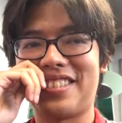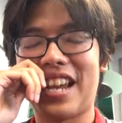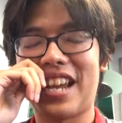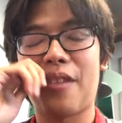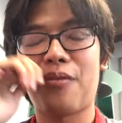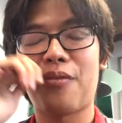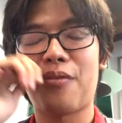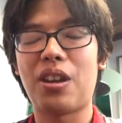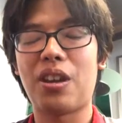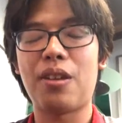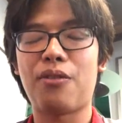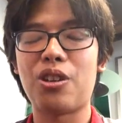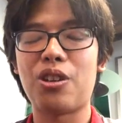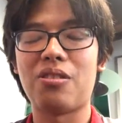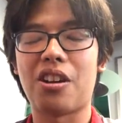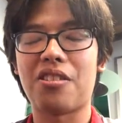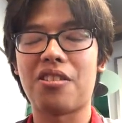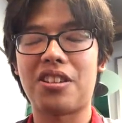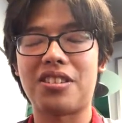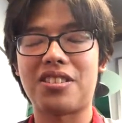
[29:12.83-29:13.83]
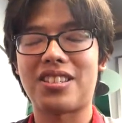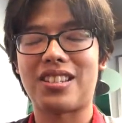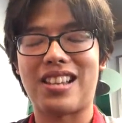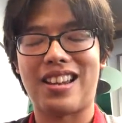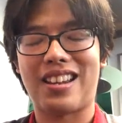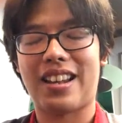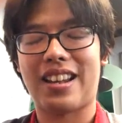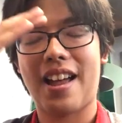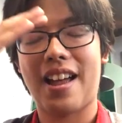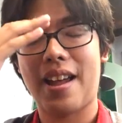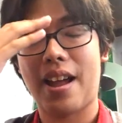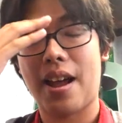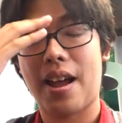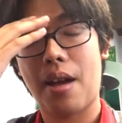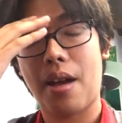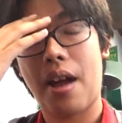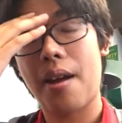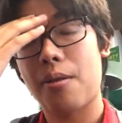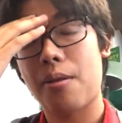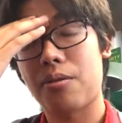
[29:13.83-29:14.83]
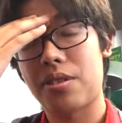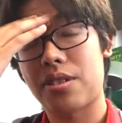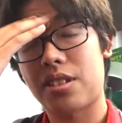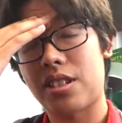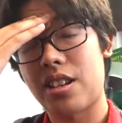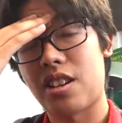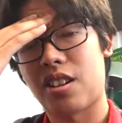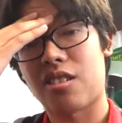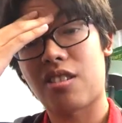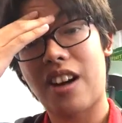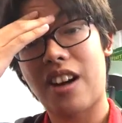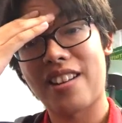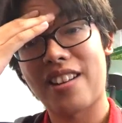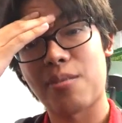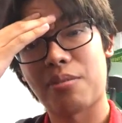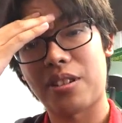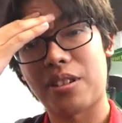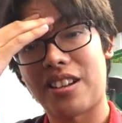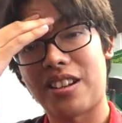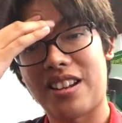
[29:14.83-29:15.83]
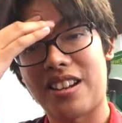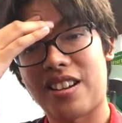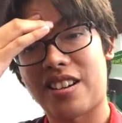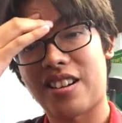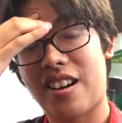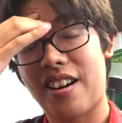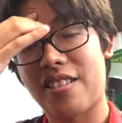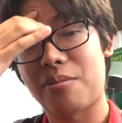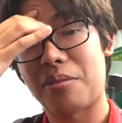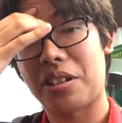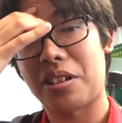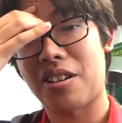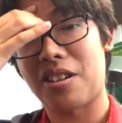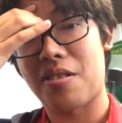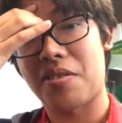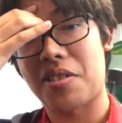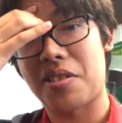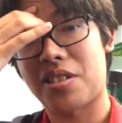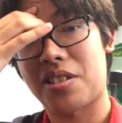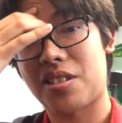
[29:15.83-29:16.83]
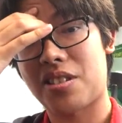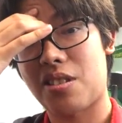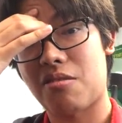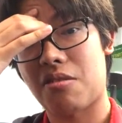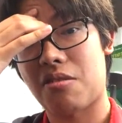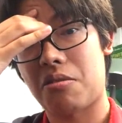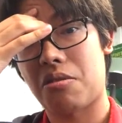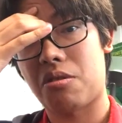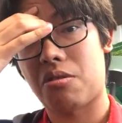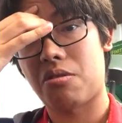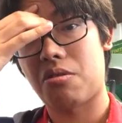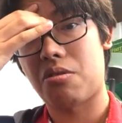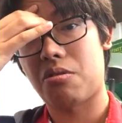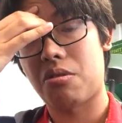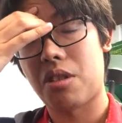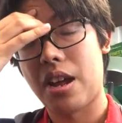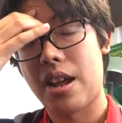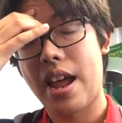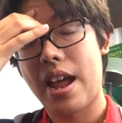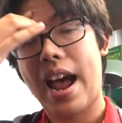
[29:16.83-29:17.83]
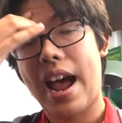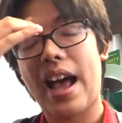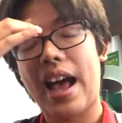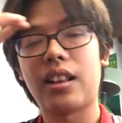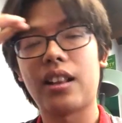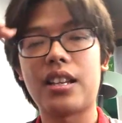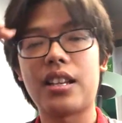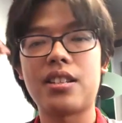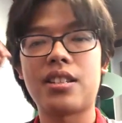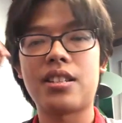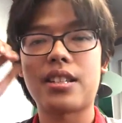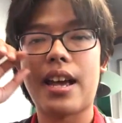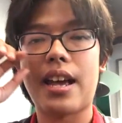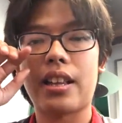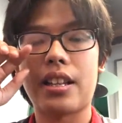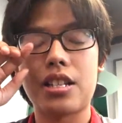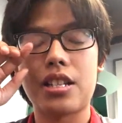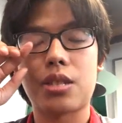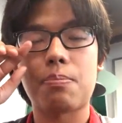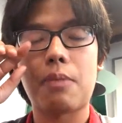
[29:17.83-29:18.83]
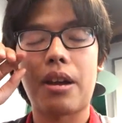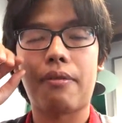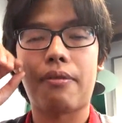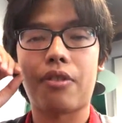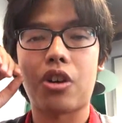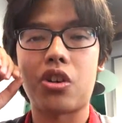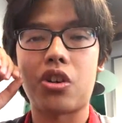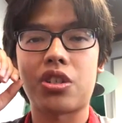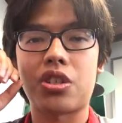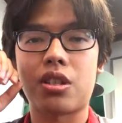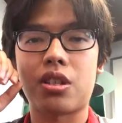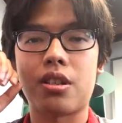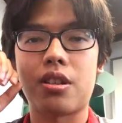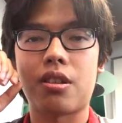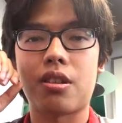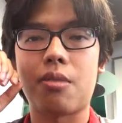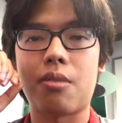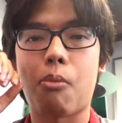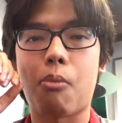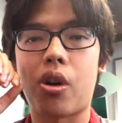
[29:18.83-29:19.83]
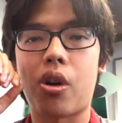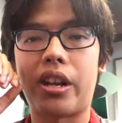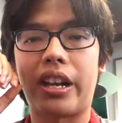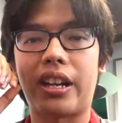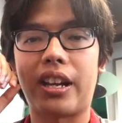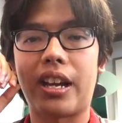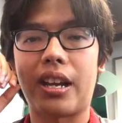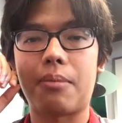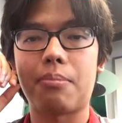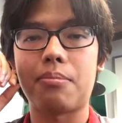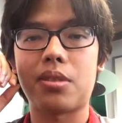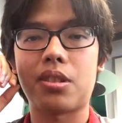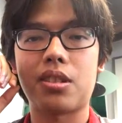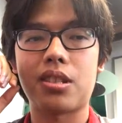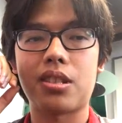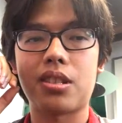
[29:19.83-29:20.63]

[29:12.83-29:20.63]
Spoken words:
yeah, if you notice, like I was incredibly nervous through at least my first the morning games.